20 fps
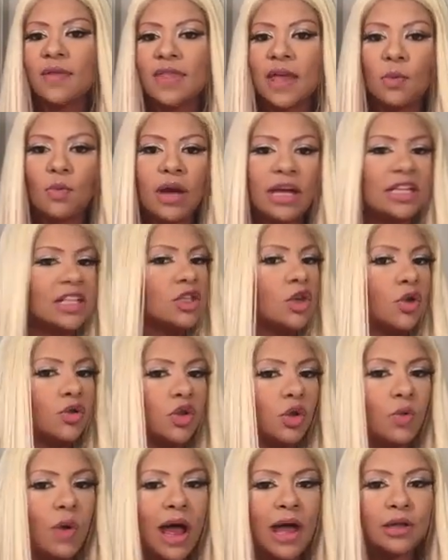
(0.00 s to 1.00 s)
They went and sowed
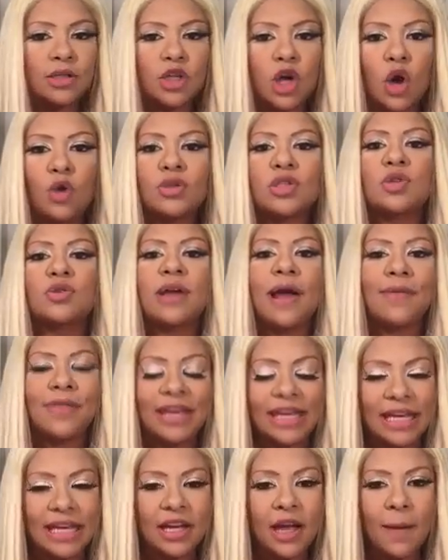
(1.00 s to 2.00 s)
their wild oats, so now
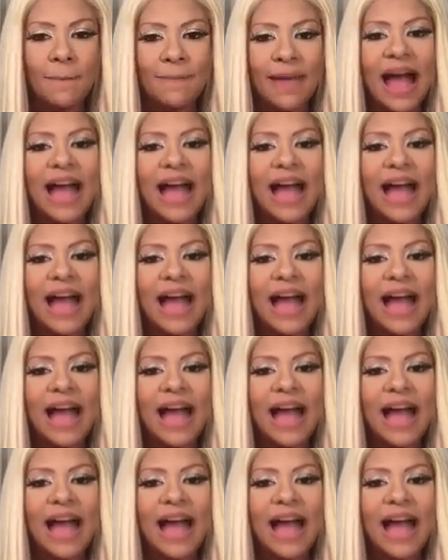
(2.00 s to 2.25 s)
they can come